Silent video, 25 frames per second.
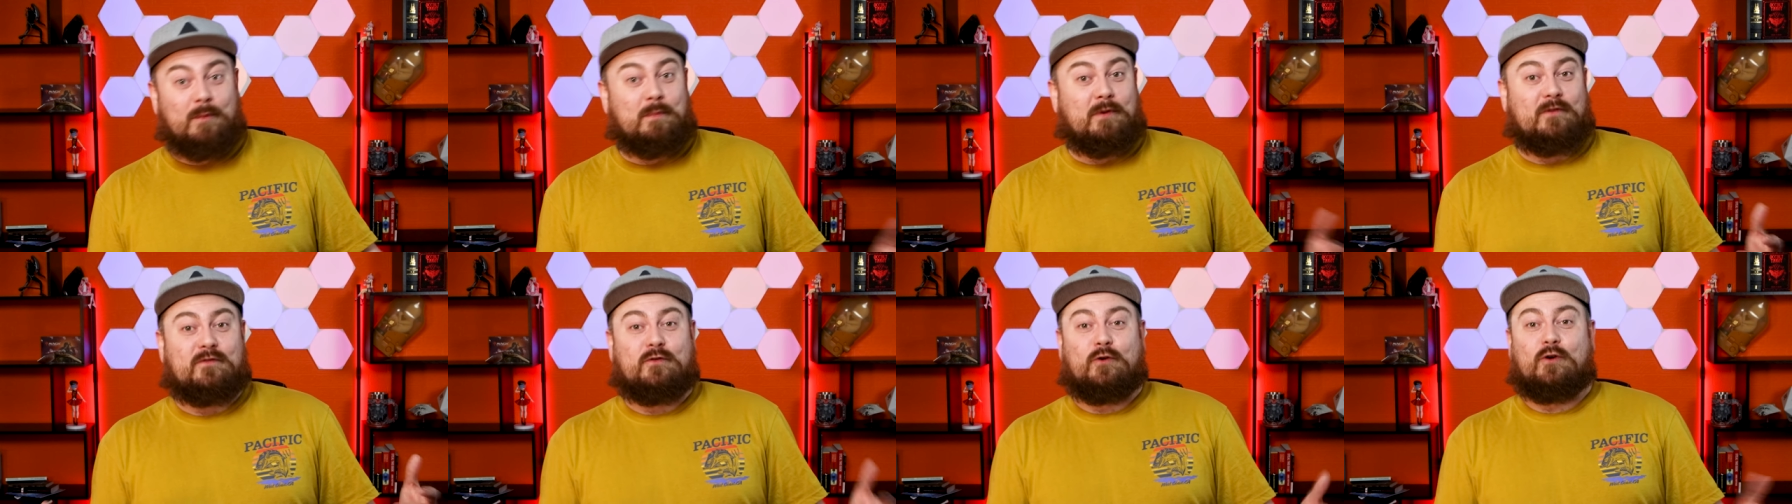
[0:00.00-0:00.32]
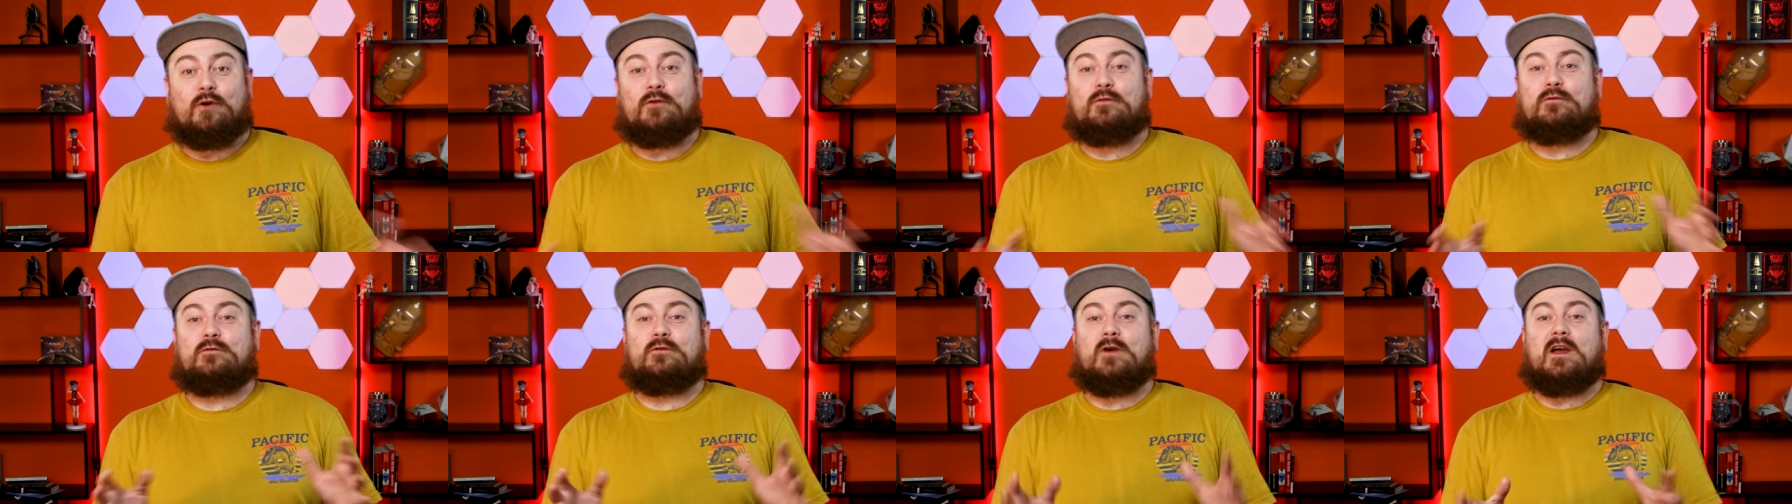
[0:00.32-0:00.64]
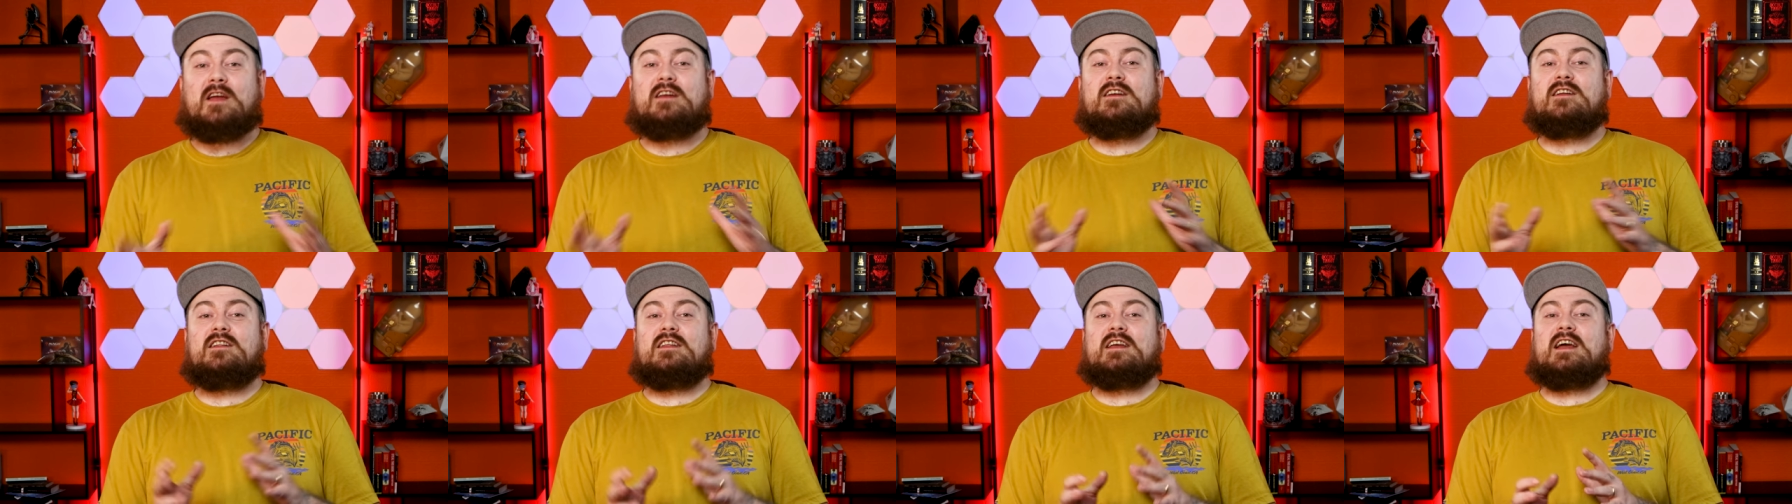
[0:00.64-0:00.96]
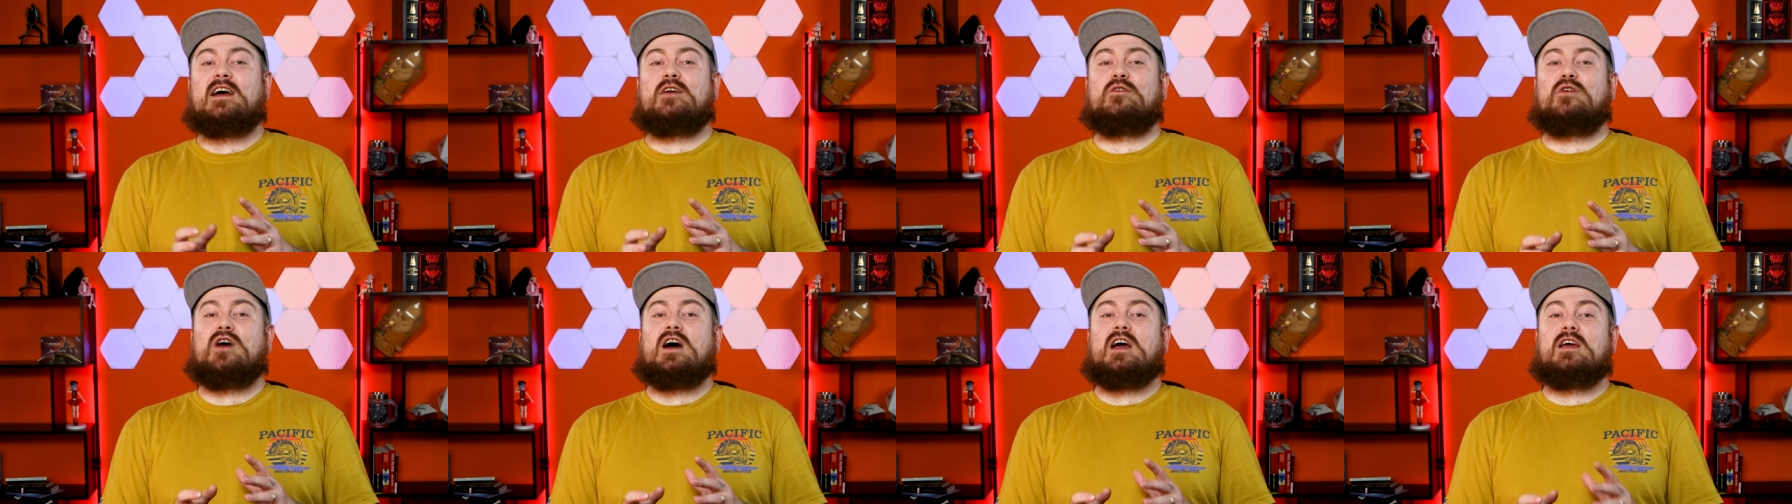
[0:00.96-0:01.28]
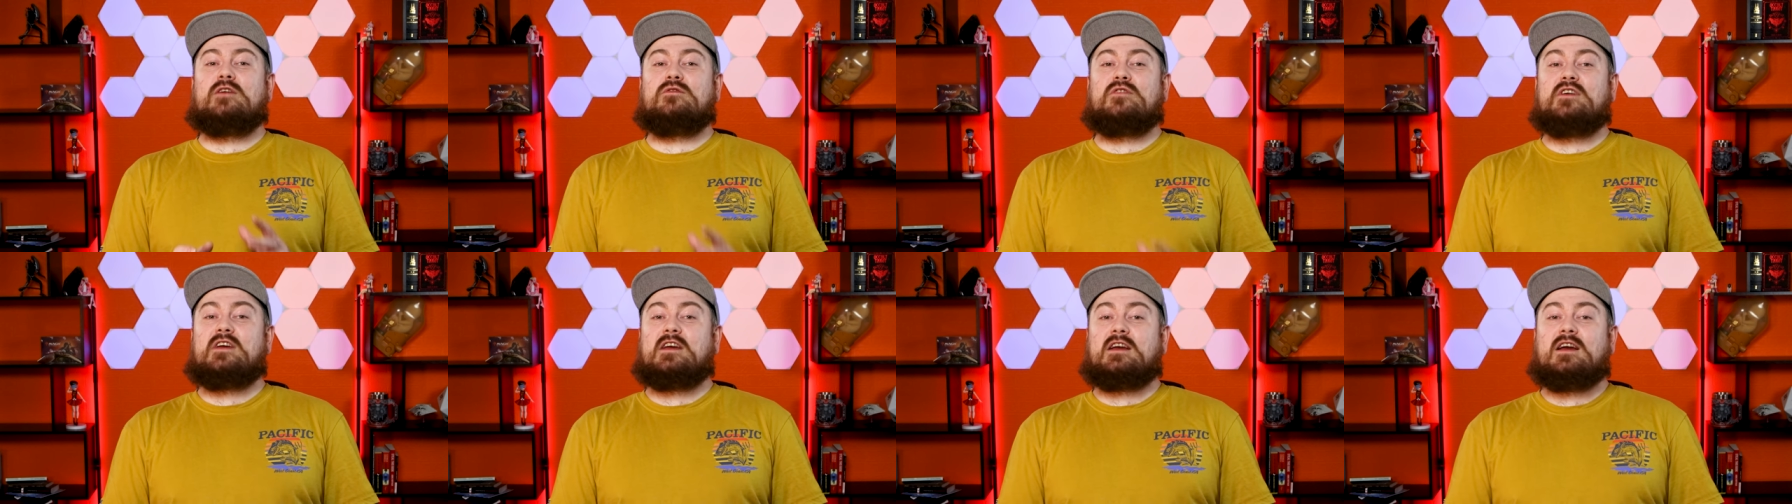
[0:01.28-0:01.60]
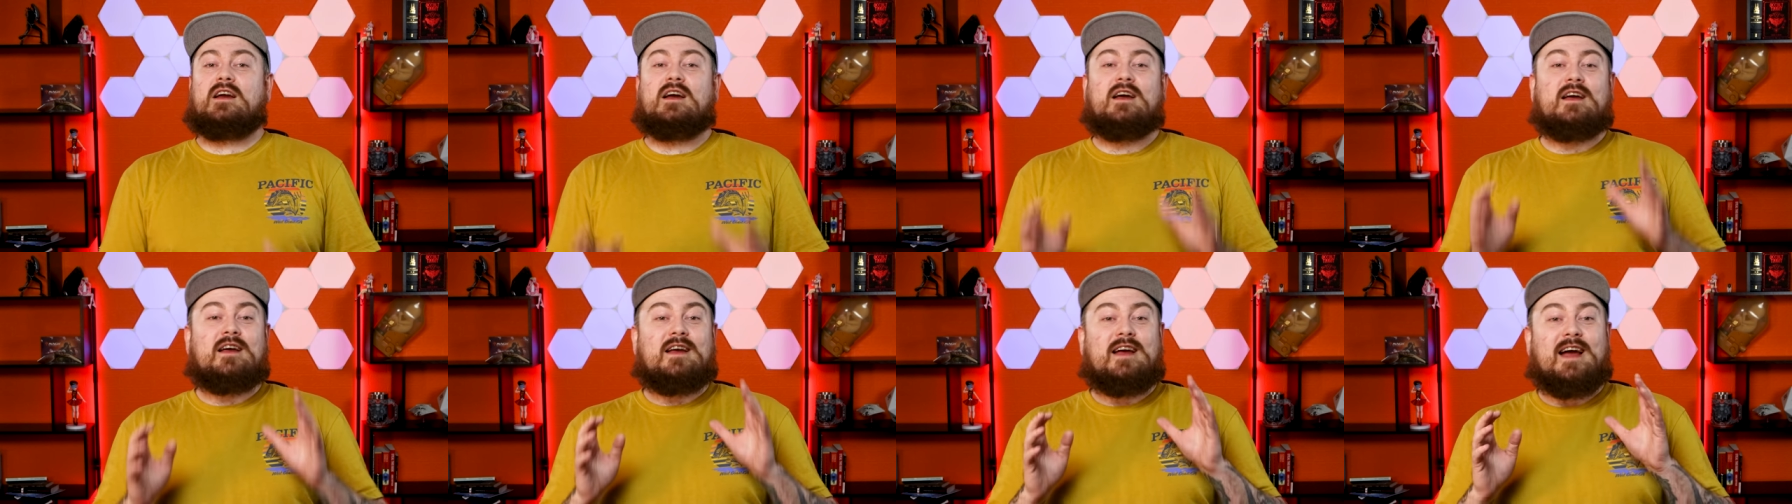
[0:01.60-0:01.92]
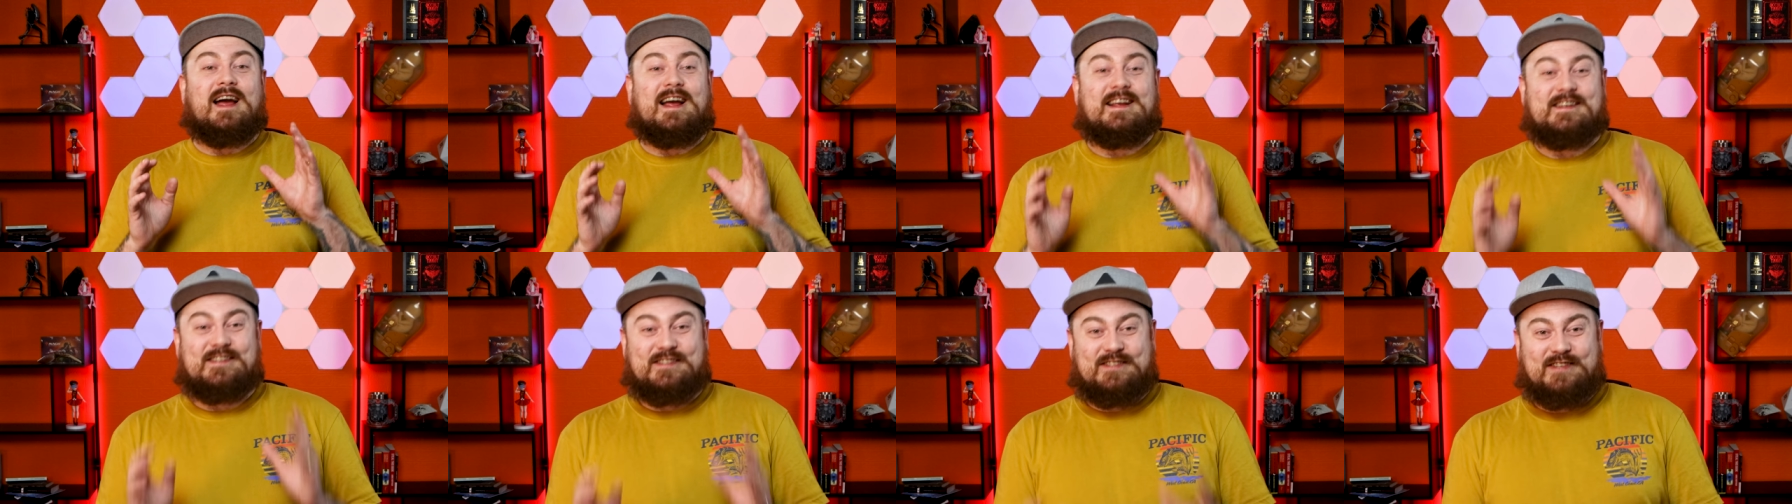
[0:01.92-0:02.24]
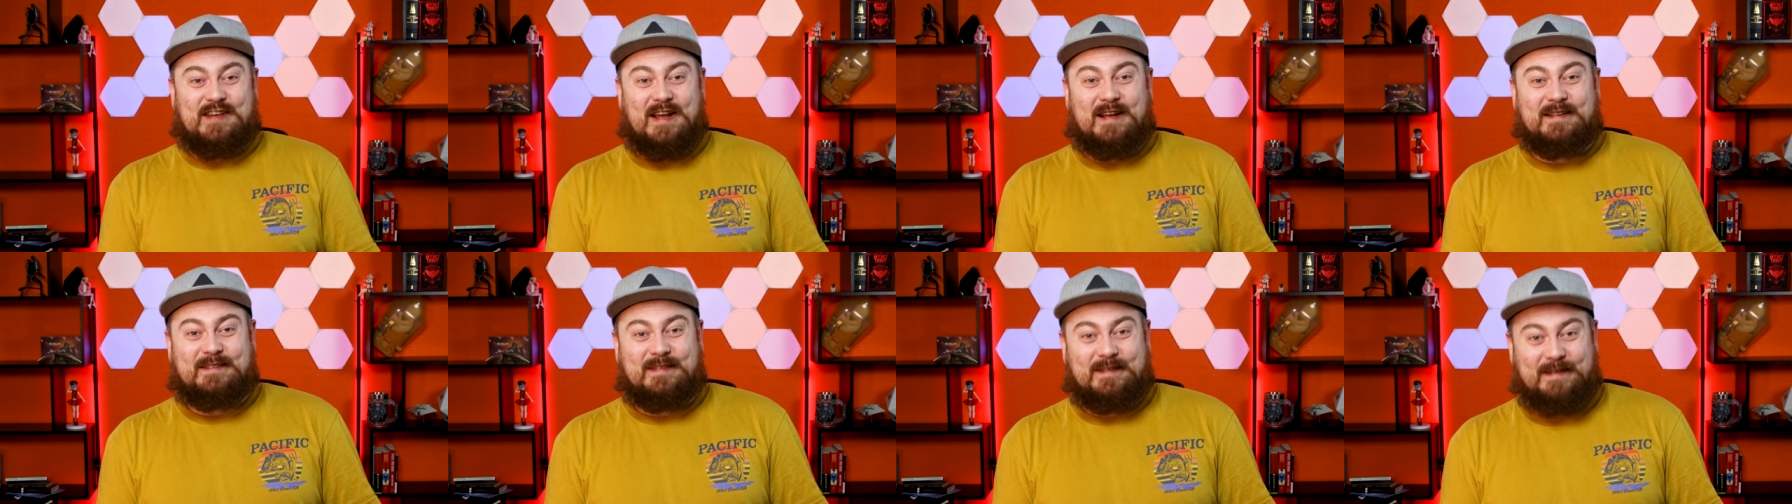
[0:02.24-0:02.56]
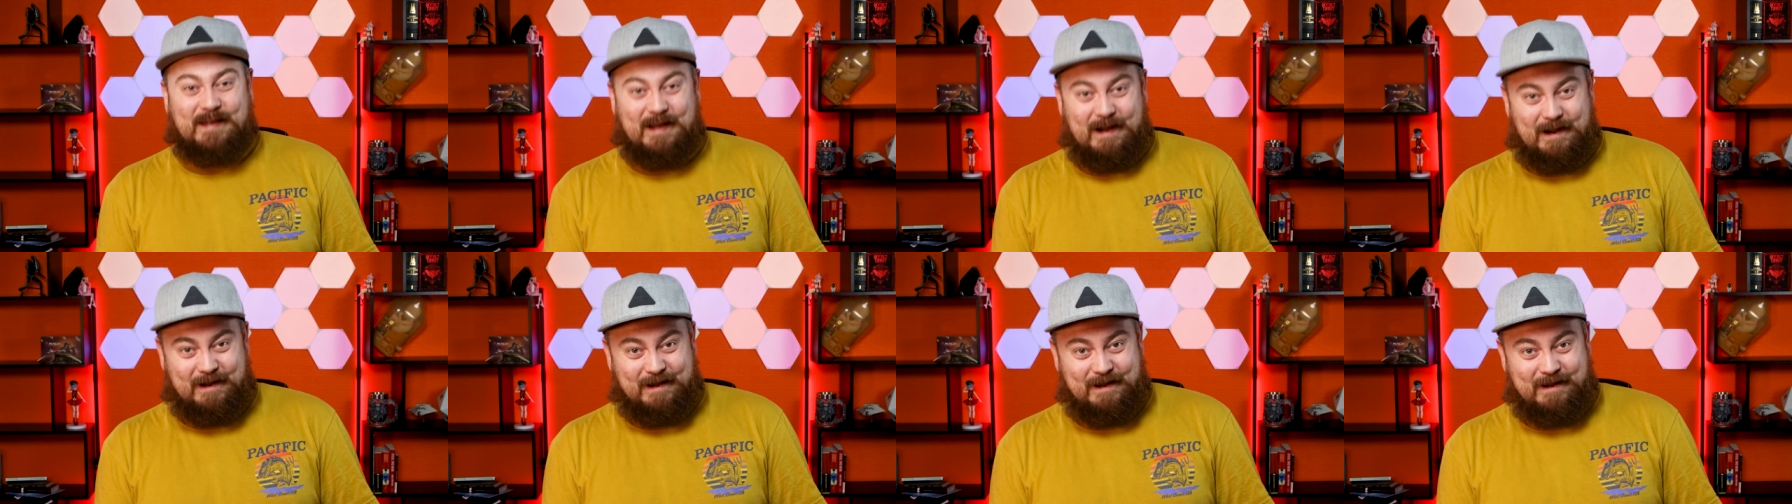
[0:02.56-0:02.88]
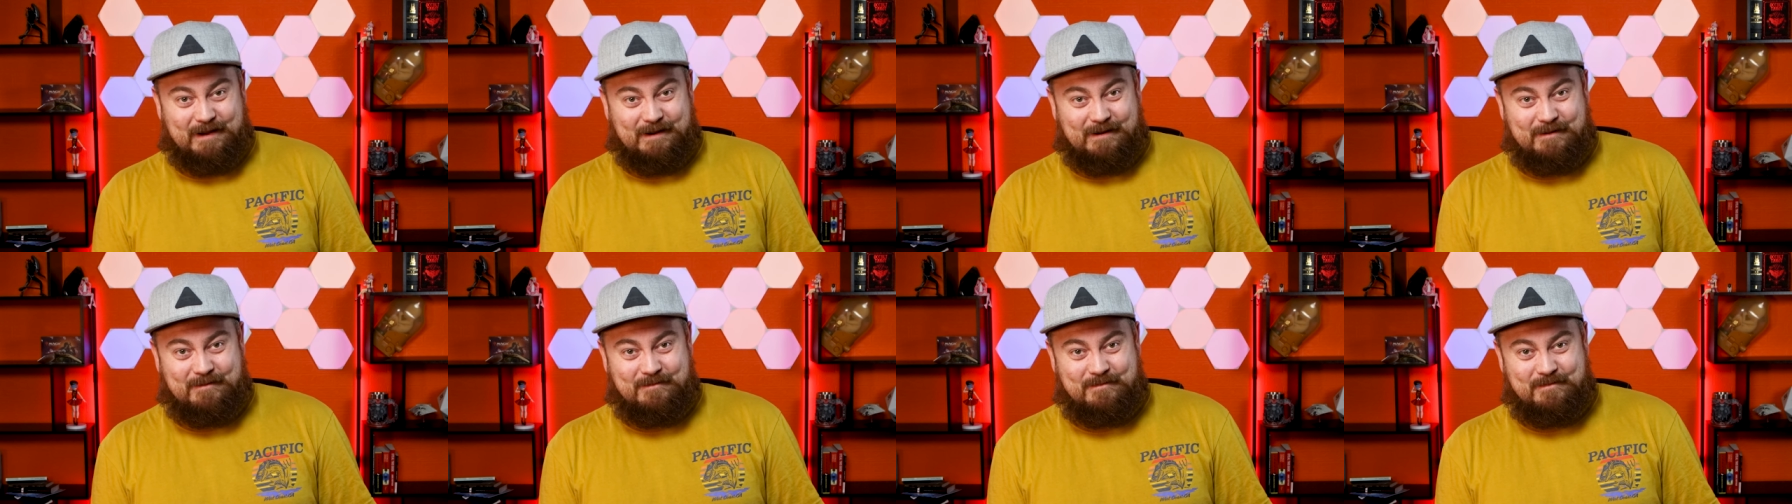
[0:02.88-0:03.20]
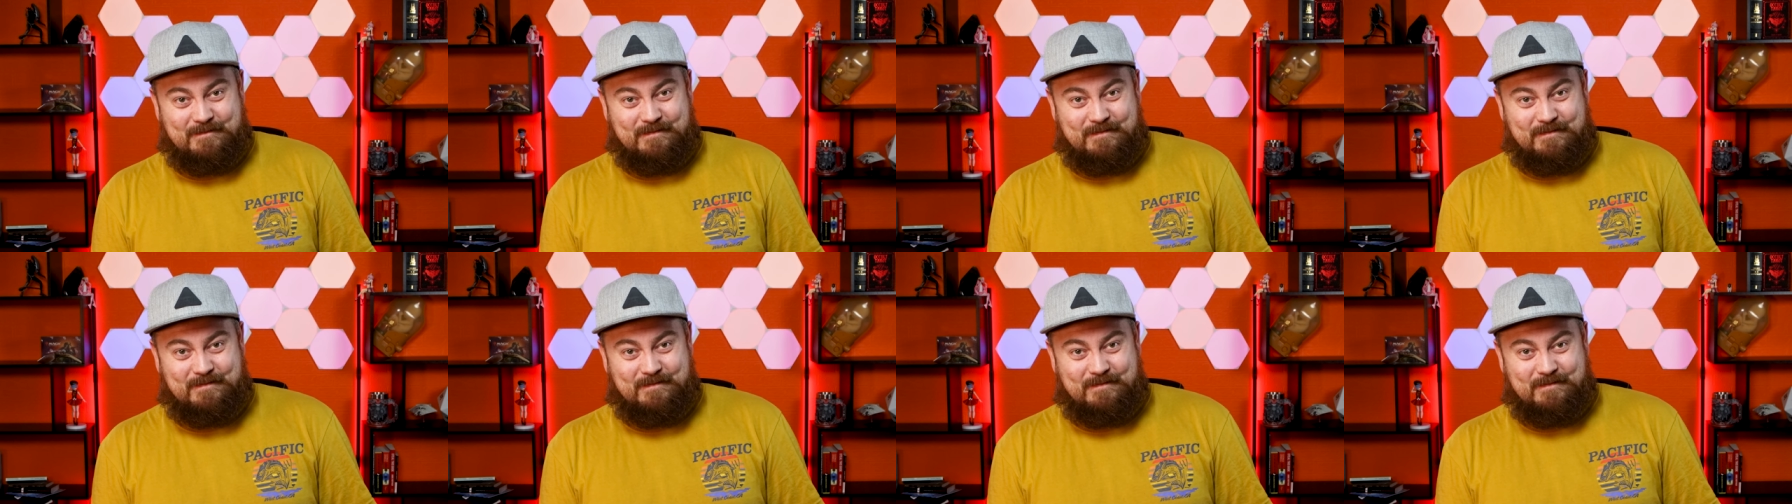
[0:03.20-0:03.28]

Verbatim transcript: before finally arriving at Setagaya,